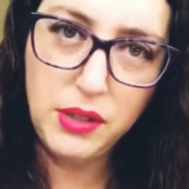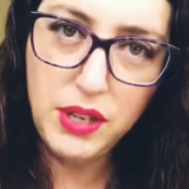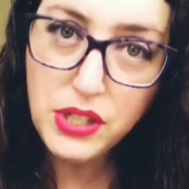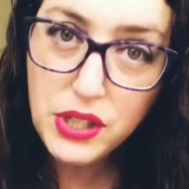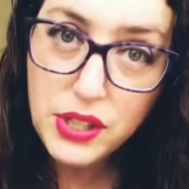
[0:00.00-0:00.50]

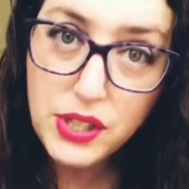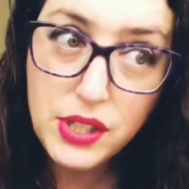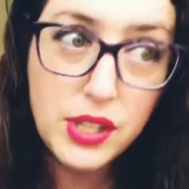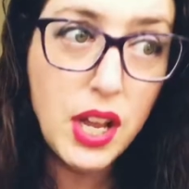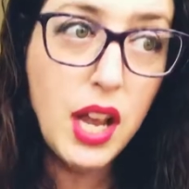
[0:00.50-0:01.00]

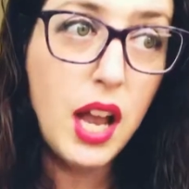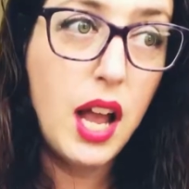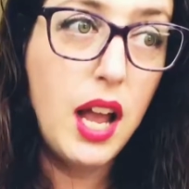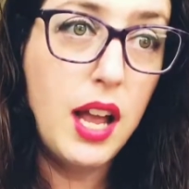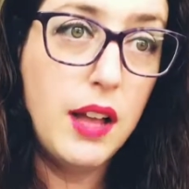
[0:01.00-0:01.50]
Creatures
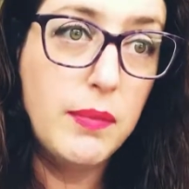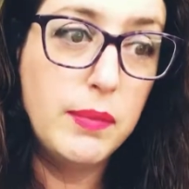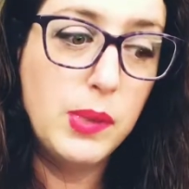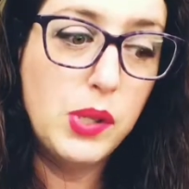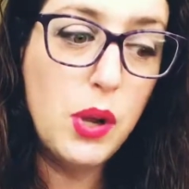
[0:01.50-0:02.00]

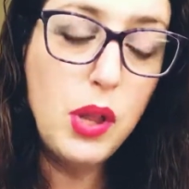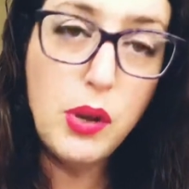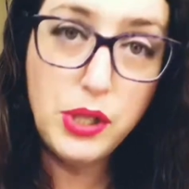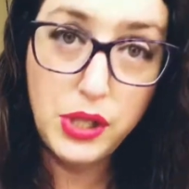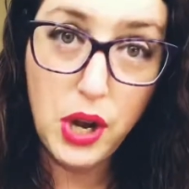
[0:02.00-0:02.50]

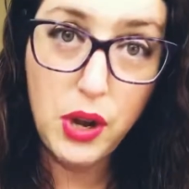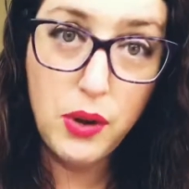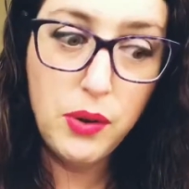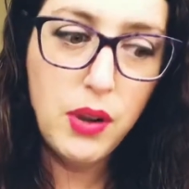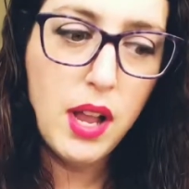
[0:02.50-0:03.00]
solo
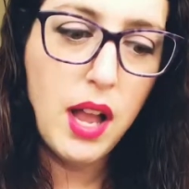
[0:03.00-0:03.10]
show